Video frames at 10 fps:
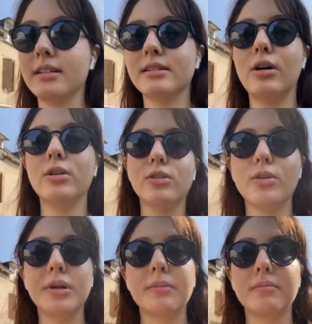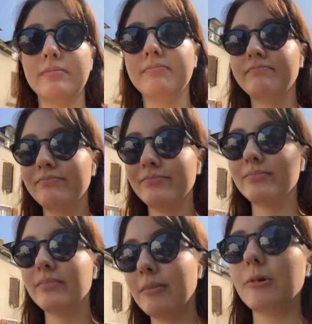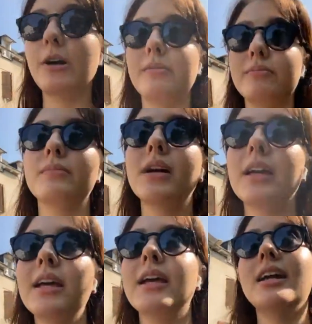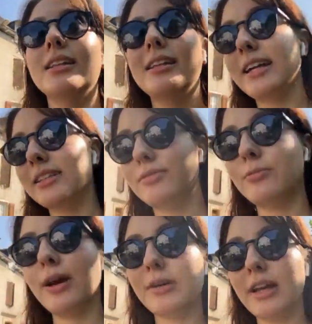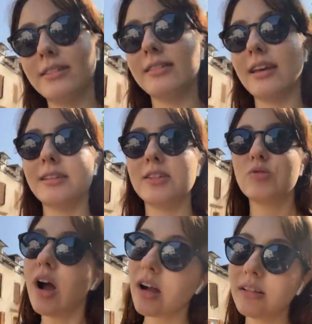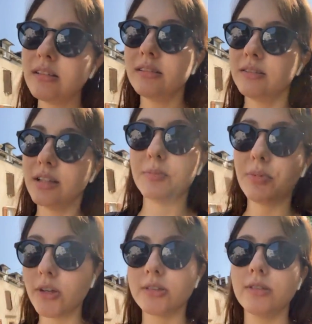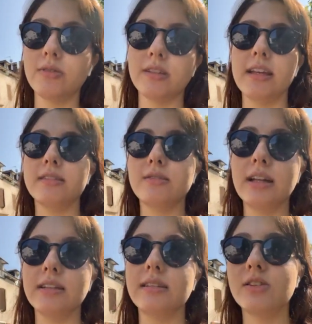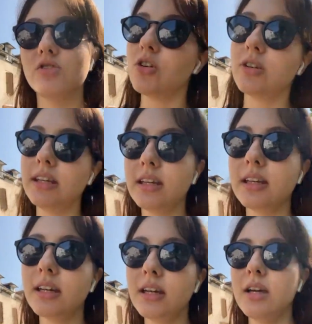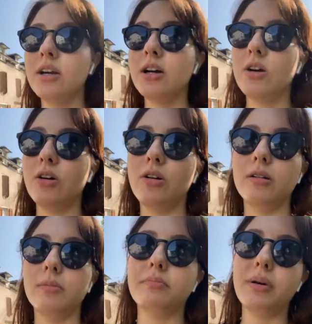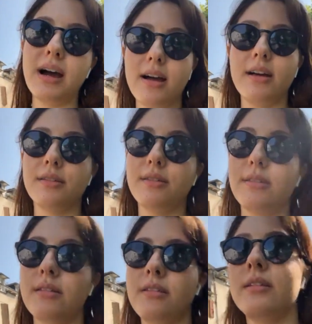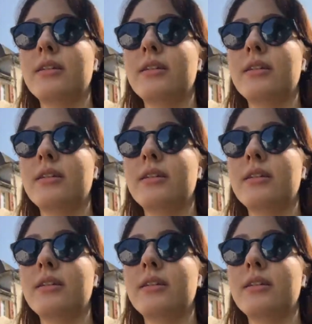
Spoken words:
It's an ongoing, well, in the negative way you can say struggle, in the positive sense you can say journey or path.